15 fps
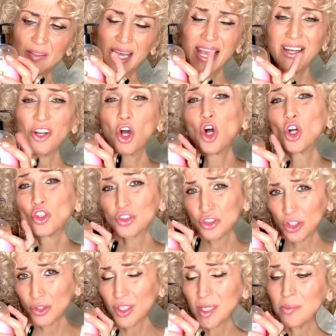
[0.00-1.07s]
And also
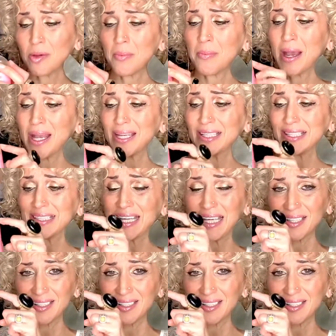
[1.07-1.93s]
keep in mind that